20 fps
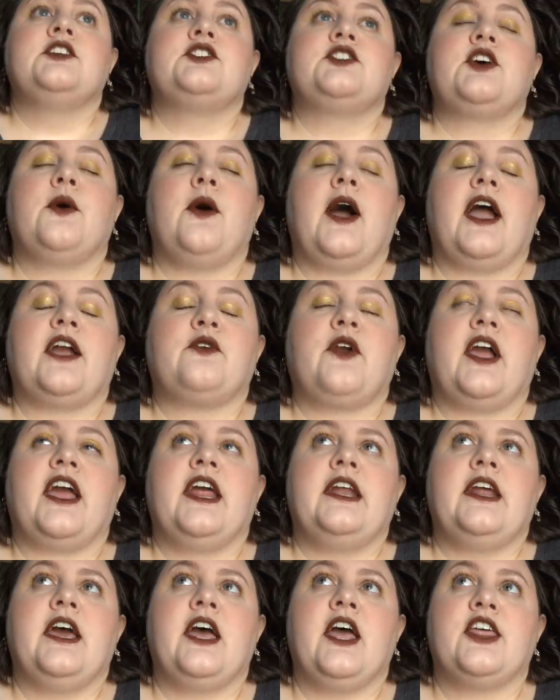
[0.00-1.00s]
so I
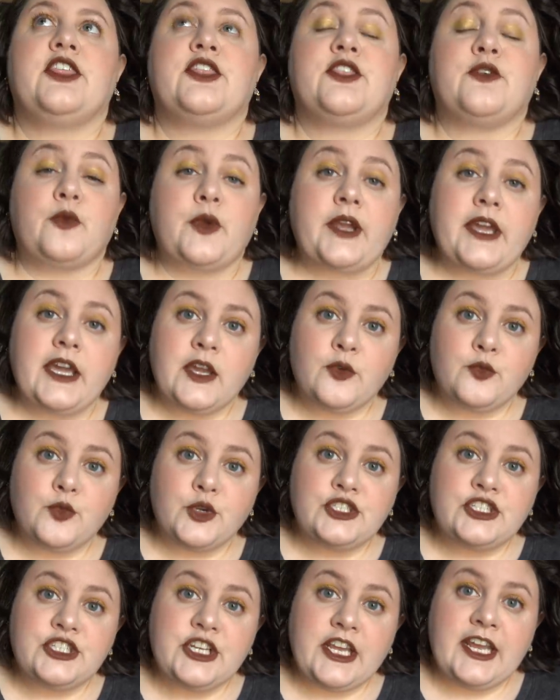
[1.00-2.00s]
read 3
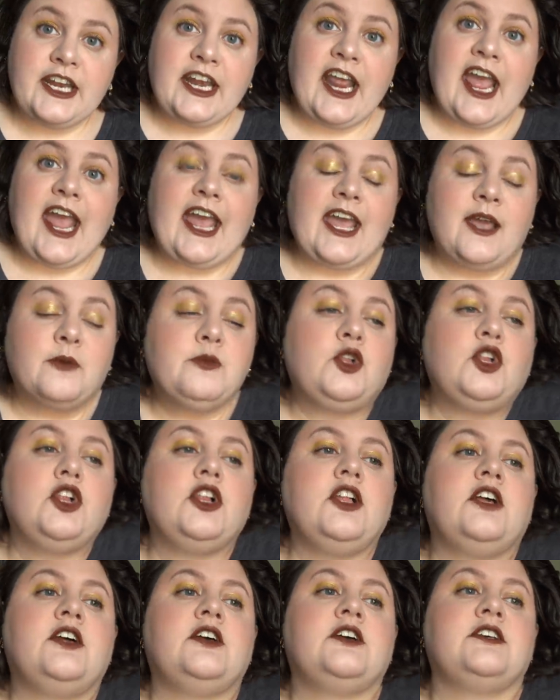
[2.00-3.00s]
Regine
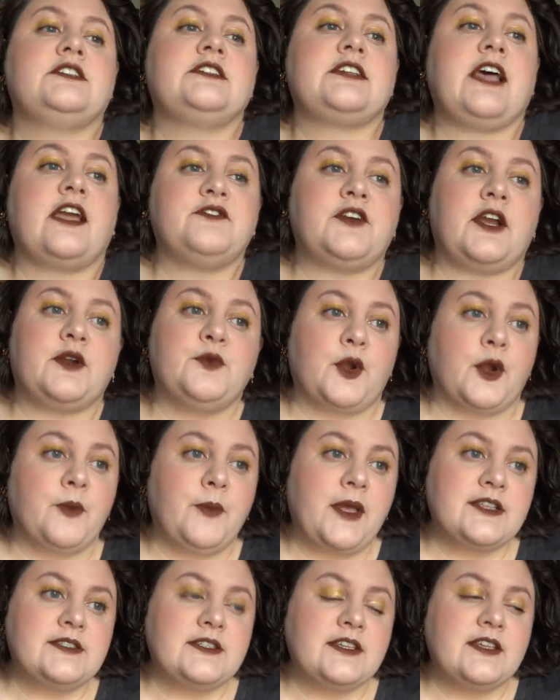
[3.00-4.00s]
Abel sci-fi
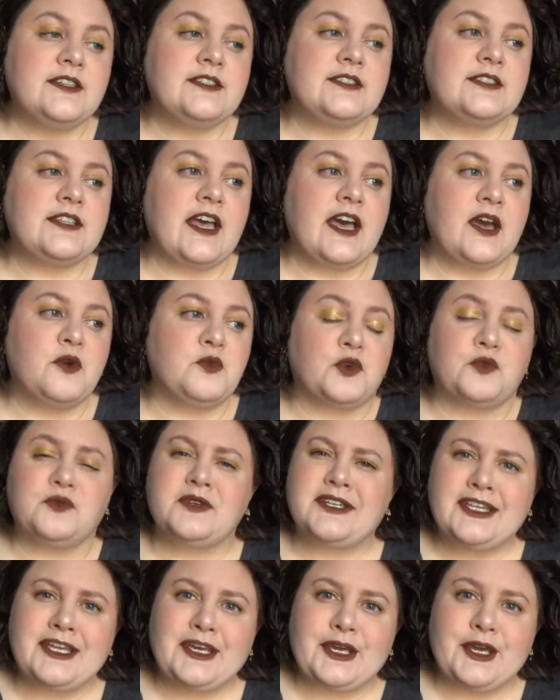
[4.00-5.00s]
romances that were
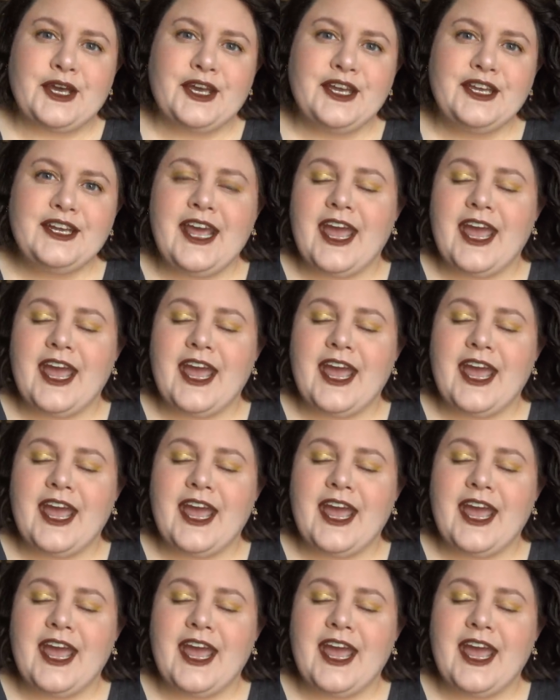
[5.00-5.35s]
really good.